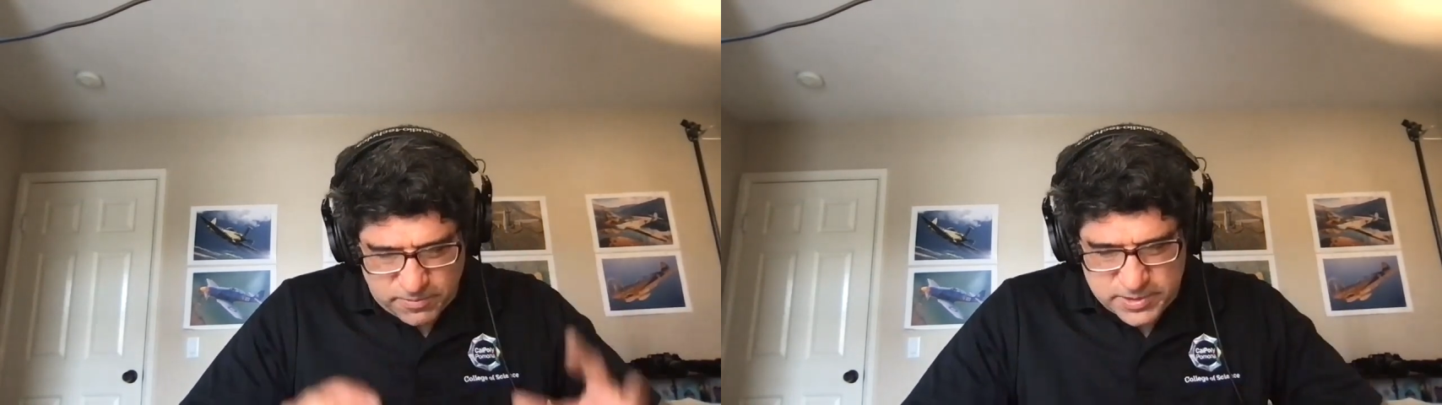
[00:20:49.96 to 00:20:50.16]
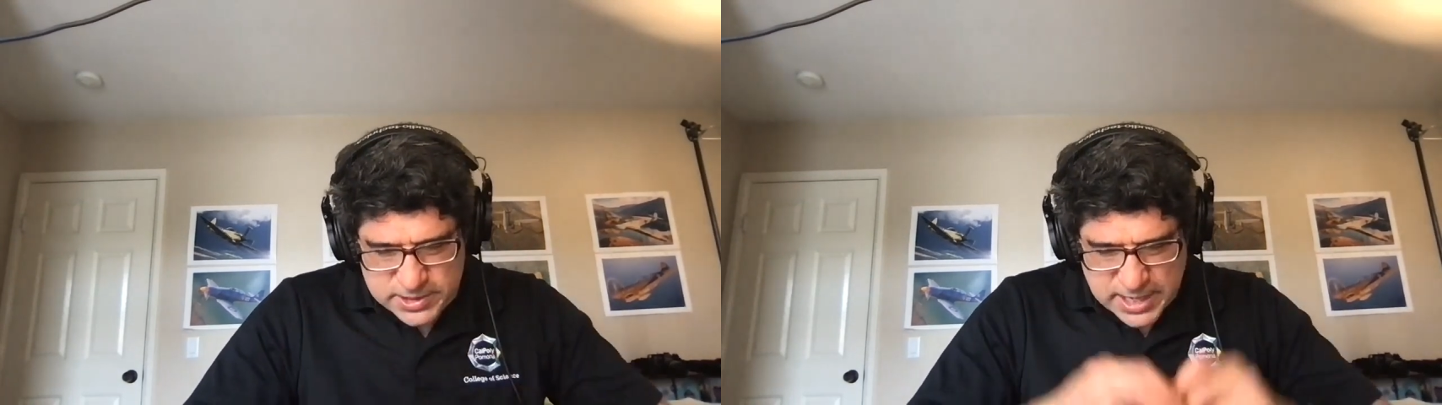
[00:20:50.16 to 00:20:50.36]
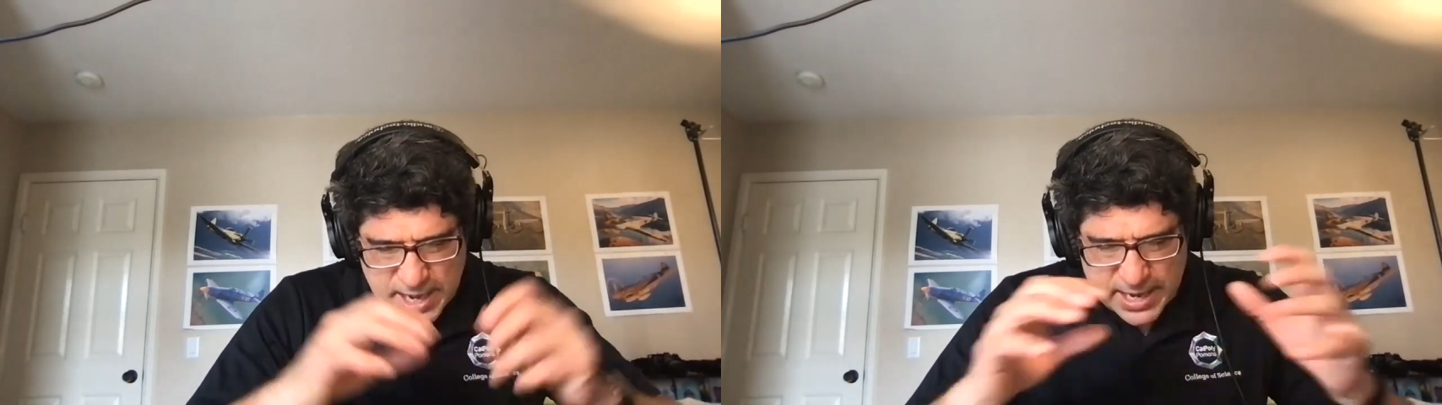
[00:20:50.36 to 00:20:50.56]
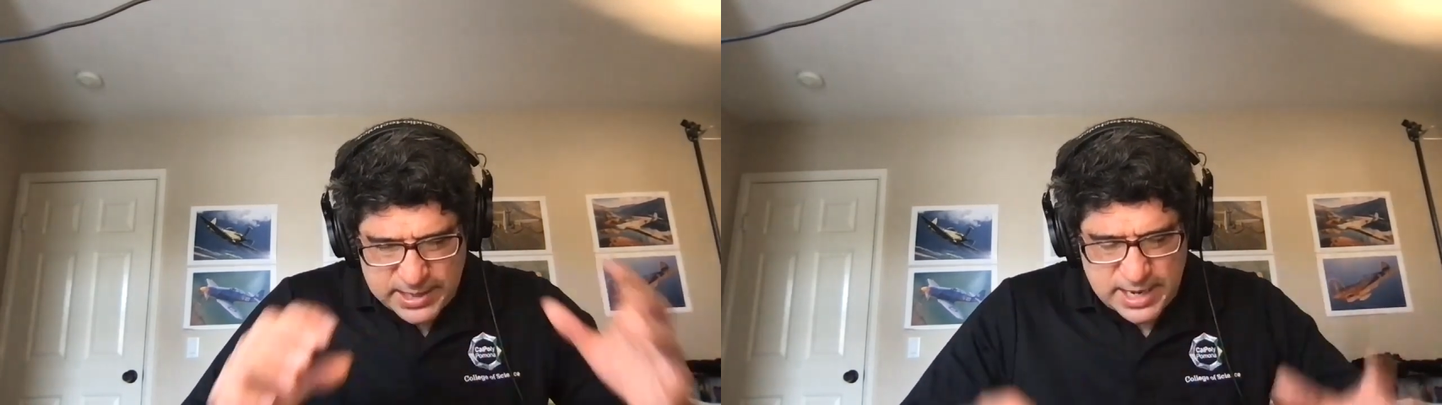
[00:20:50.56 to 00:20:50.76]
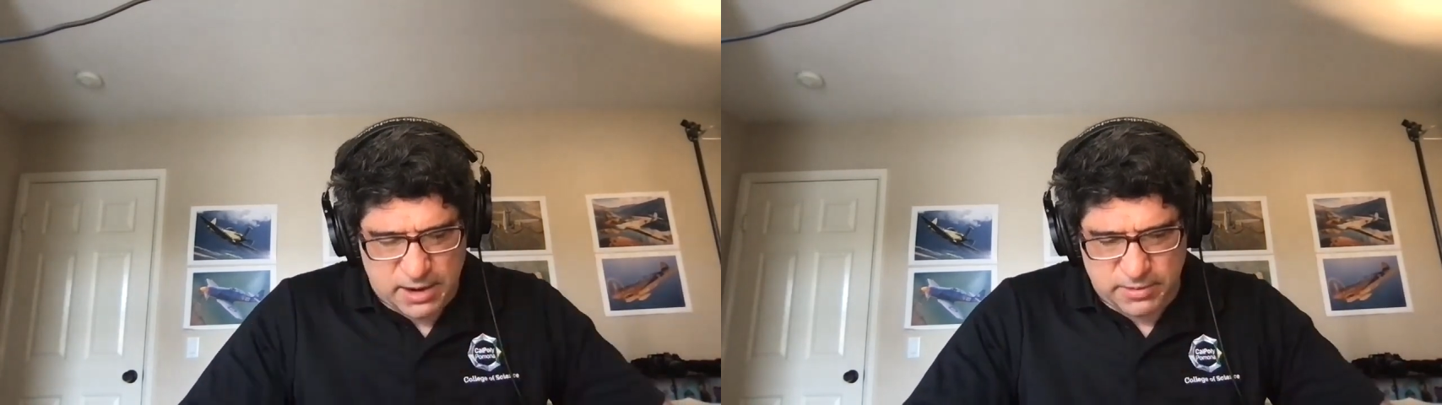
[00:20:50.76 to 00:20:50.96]
tie
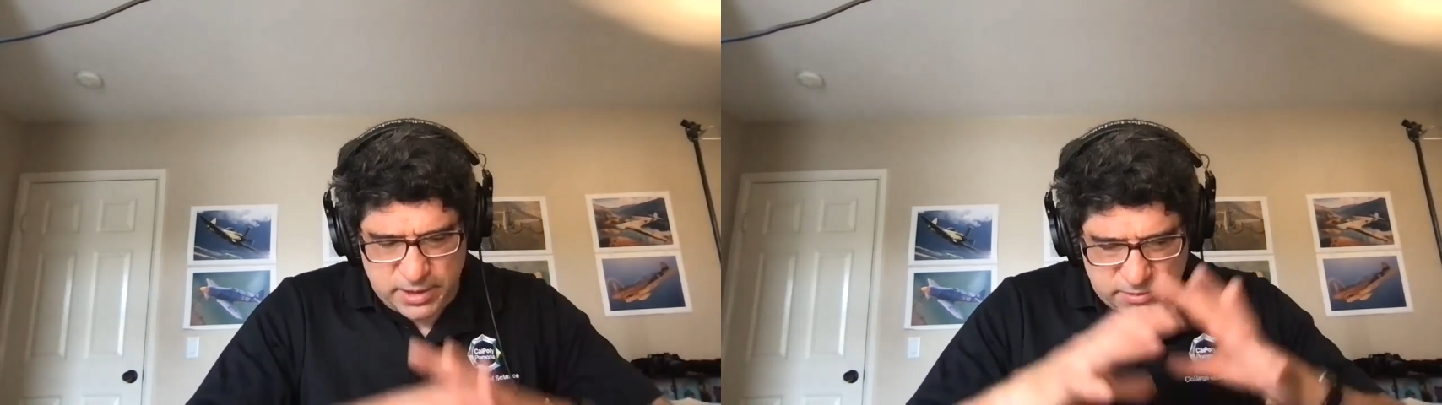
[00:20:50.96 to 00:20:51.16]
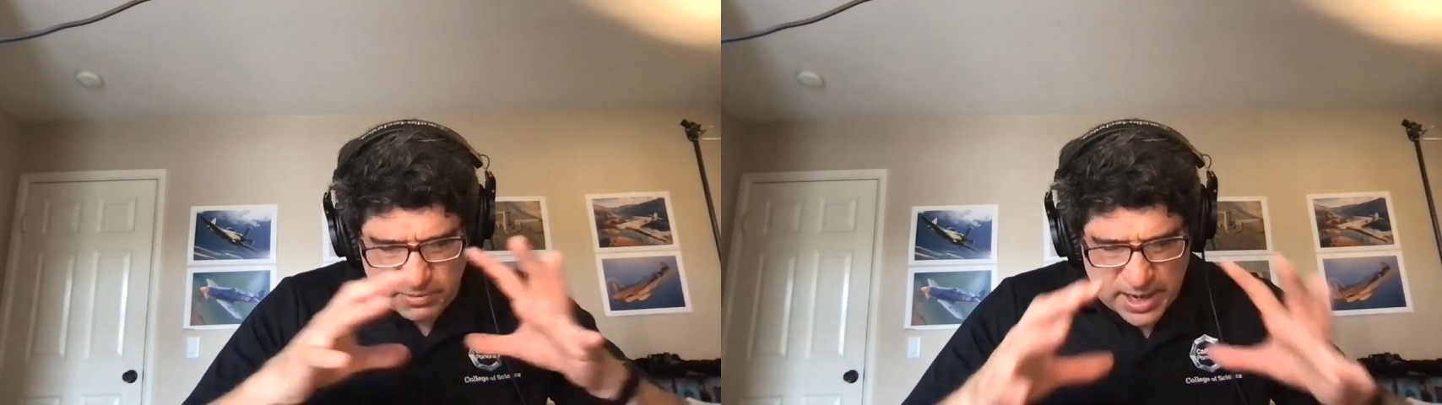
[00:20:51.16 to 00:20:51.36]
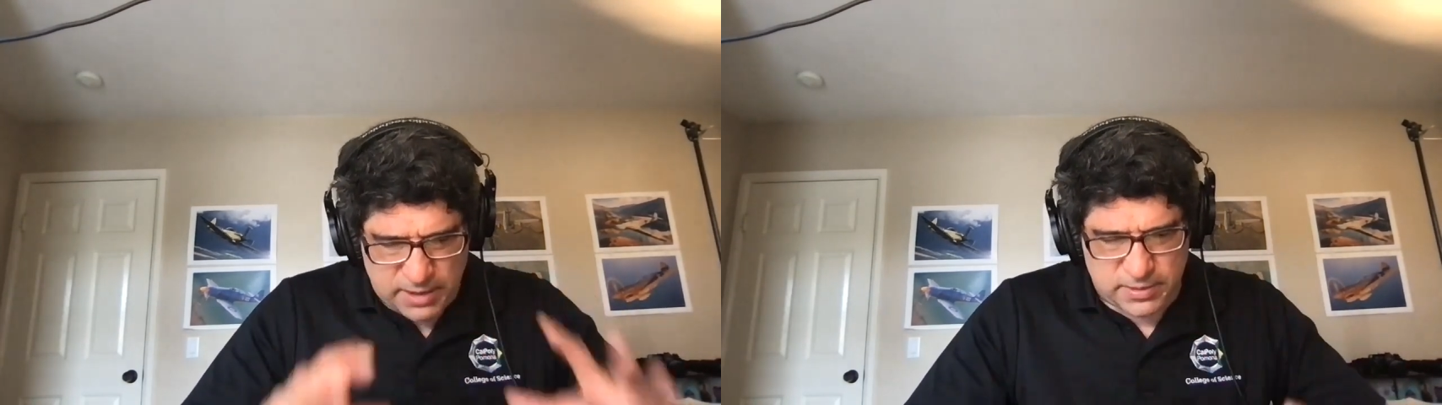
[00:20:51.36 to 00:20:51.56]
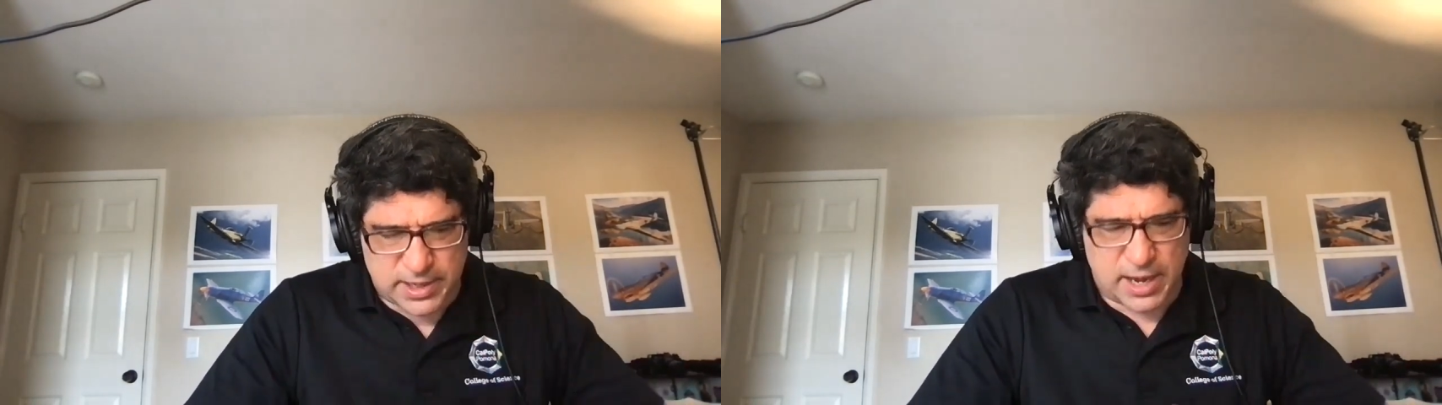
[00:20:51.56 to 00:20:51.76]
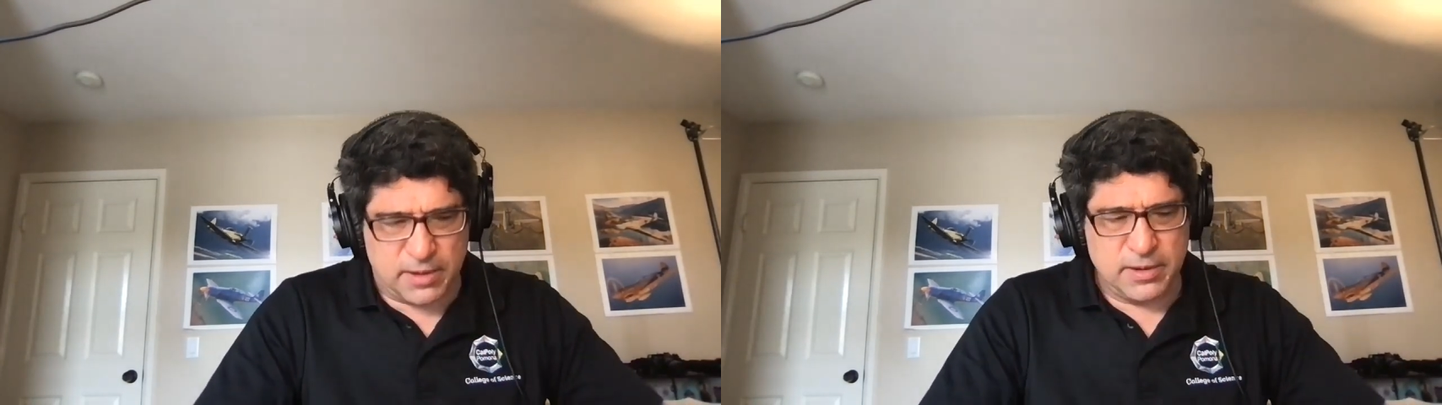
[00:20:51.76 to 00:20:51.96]
down and round
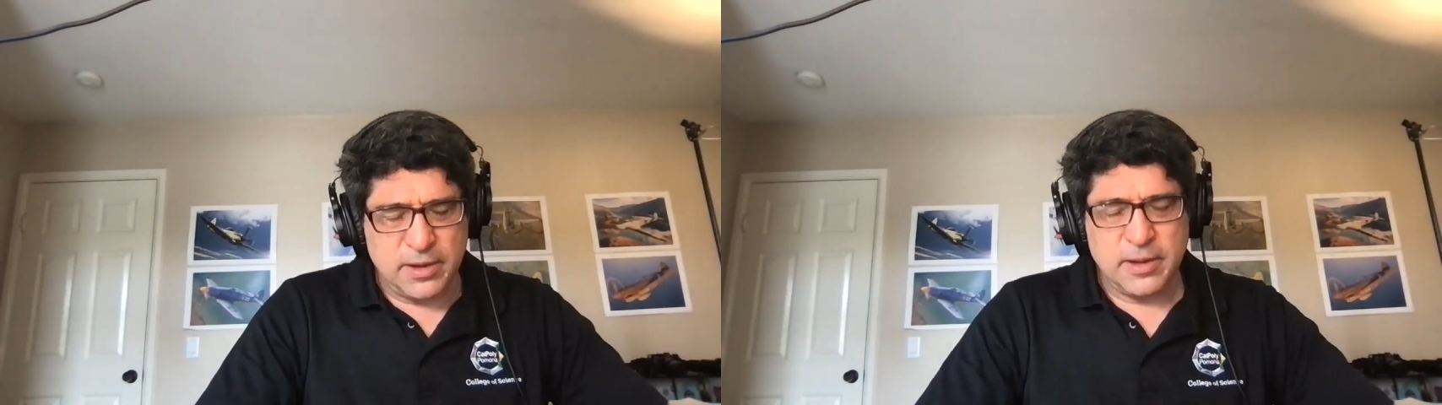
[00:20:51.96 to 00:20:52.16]
out